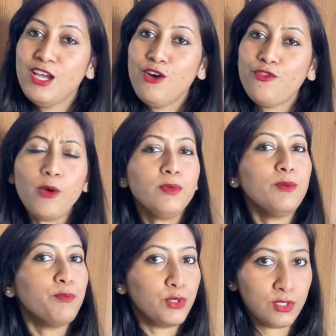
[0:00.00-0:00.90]
From
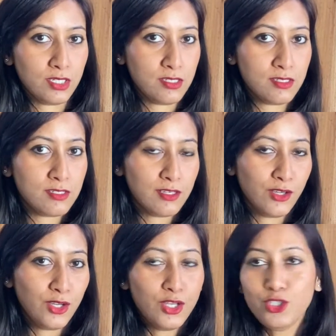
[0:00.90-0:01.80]
computers
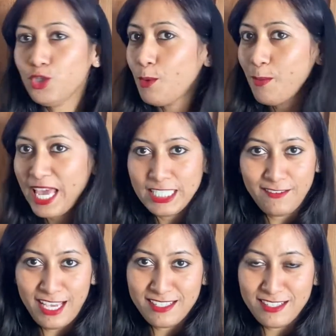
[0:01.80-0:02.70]
to mobile
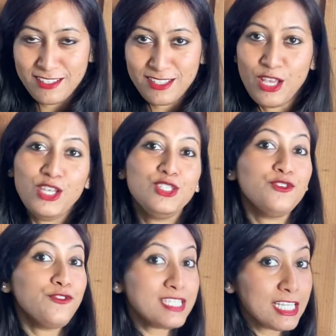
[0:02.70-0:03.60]
devices to
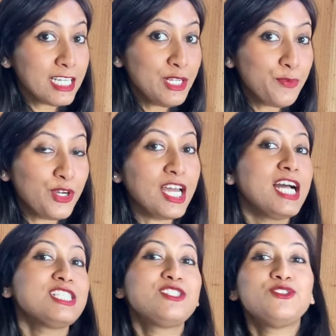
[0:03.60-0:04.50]
physical
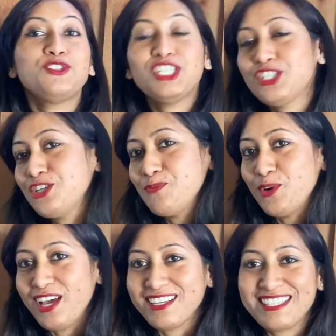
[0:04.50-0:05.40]
products to digital
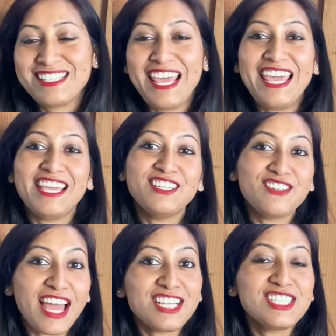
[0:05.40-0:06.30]
products,
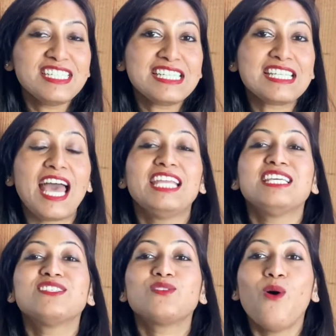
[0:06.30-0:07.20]
interaction design
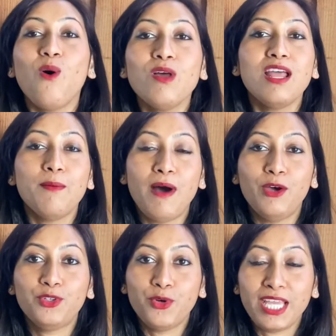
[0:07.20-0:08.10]
is all about
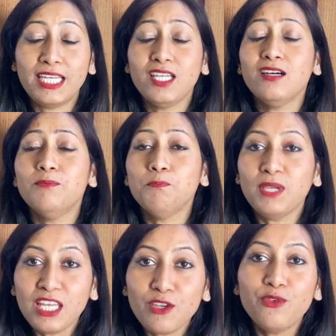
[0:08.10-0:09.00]
creating a
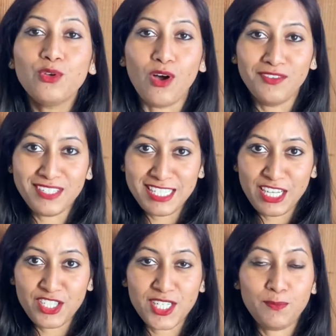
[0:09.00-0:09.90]
meaningful
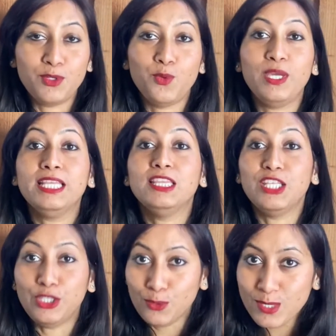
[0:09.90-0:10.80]
conversation between the
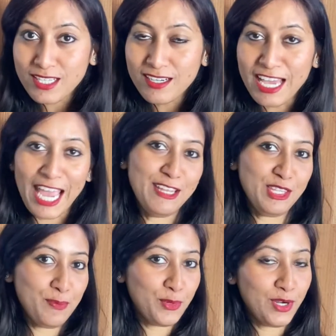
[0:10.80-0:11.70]
user and the
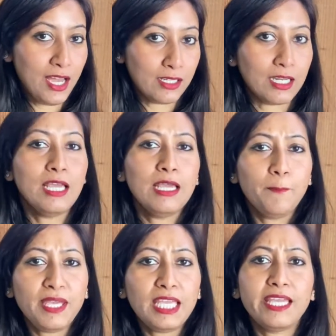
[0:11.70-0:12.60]
product,
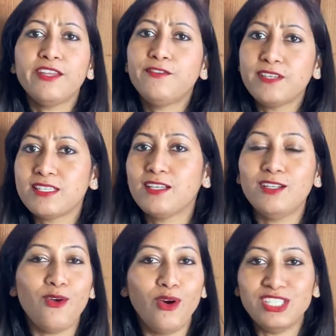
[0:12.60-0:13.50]
be it physical
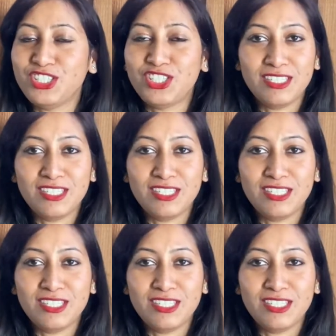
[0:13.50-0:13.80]
or digital.